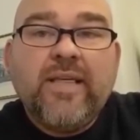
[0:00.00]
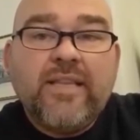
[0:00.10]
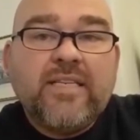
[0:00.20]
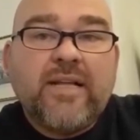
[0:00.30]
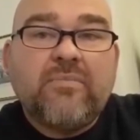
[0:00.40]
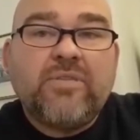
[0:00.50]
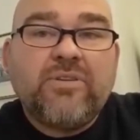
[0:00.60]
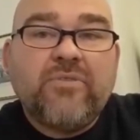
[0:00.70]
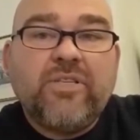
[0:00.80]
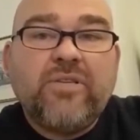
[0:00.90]
This helps
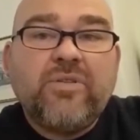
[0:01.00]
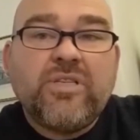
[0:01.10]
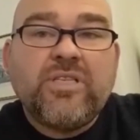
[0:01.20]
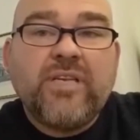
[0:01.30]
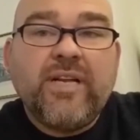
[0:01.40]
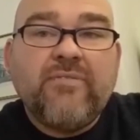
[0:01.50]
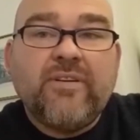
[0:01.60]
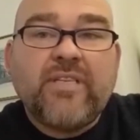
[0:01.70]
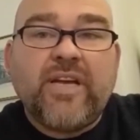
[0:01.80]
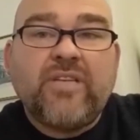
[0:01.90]
to reduce the skin
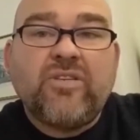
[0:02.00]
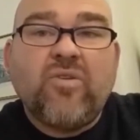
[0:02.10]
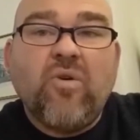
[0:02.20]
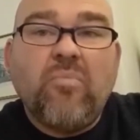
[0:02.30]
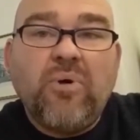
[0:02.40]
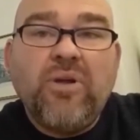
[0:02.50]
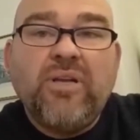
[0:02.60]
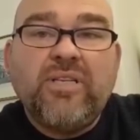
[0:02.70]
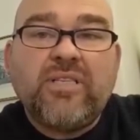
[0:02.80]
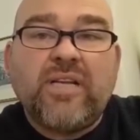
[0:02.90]
irritation or
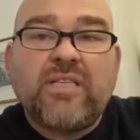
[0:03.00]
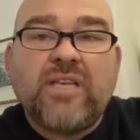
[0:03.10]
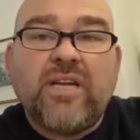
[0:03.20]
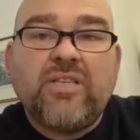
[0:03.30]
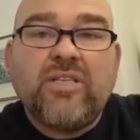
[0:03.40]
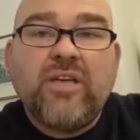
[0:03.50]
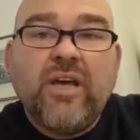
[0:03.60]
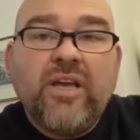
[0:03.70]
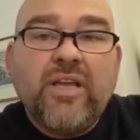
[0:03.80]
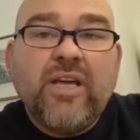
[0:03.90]
burning sensation
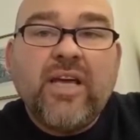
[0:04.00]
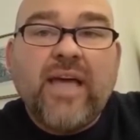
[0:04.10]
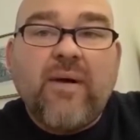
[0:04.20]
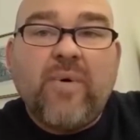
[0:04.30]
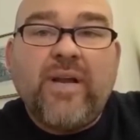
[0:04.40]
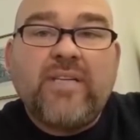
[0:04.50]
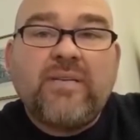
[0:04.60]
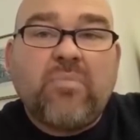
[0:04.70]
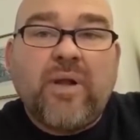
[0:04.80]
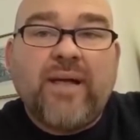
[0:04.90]
you can get when it's
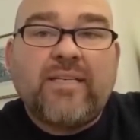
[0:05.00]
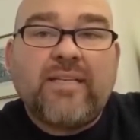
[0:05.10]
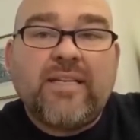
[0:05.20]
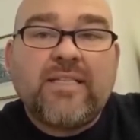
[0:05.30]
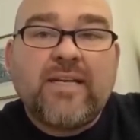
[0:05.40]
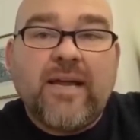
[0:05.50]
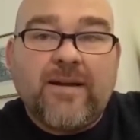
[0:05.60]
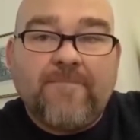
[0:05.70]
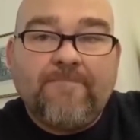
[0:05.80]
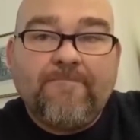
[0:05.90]
applied to the
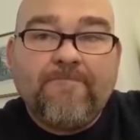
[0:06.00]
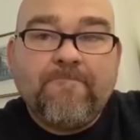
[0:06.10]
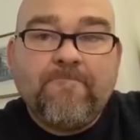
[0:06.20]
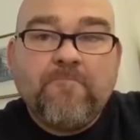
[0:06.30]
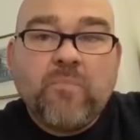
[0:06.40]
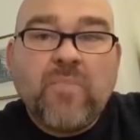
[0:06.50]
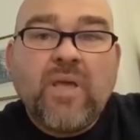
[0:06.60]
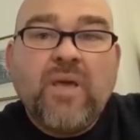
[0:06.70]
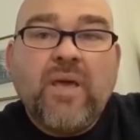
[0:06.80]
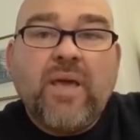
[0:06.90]
skin.
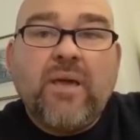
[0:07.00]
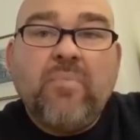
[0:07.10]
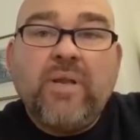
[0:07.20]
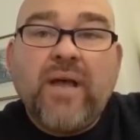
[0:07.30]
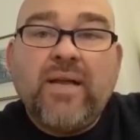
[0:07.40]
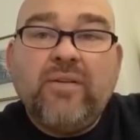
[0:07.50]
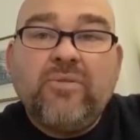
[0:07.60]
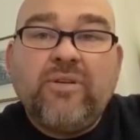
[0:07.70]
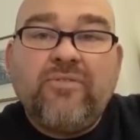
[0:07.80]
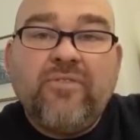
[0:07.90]
It can be
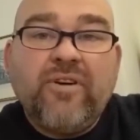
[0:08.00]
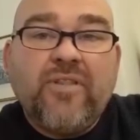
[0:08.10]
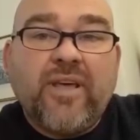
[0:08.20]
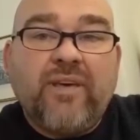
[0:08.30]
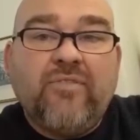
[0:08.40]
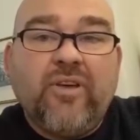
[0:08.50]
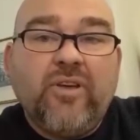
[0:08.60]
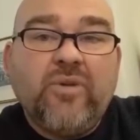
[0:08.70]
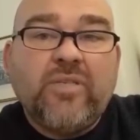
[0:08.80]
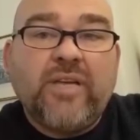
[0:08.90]
diluted further if you're
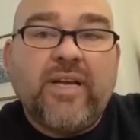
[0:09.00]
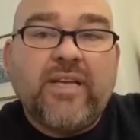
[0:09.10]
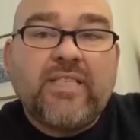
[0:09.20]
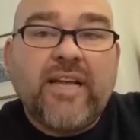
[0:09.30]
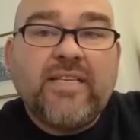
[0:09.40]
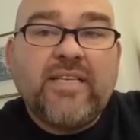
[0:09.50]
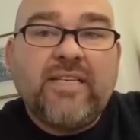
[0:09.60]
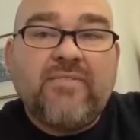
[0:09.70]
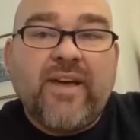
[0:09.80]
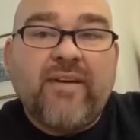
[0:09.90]
using it in a
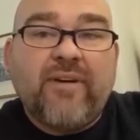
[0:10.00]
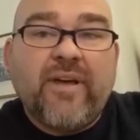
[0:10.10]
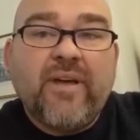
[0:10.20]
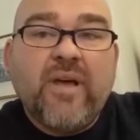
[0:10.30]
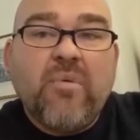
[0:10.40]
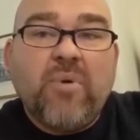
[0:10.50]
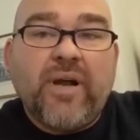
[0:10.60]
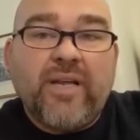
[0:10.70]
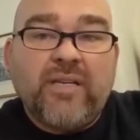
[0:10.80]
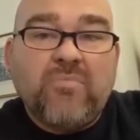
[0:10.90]
sensitive area, but
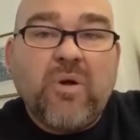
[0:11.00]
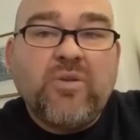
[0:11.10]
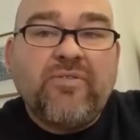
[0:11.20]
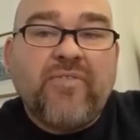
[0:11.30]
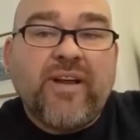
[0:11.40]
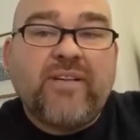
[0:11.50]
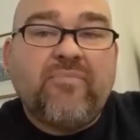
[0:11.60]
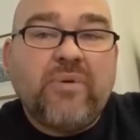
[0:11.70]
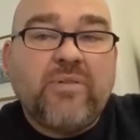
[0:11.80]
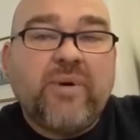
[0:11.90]
it is most
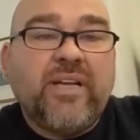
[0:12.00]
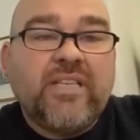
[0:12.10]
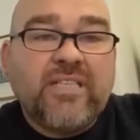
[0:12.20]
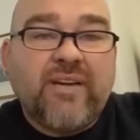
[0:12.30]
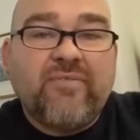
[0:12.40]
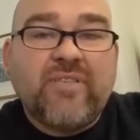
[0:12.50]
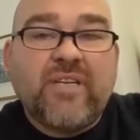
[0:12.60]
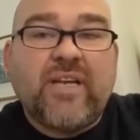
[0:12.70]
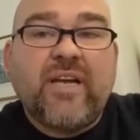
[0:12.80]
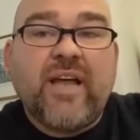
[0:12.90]
effective between
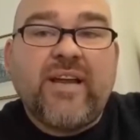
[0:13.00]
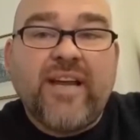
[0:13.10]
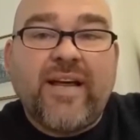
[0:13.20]
70 and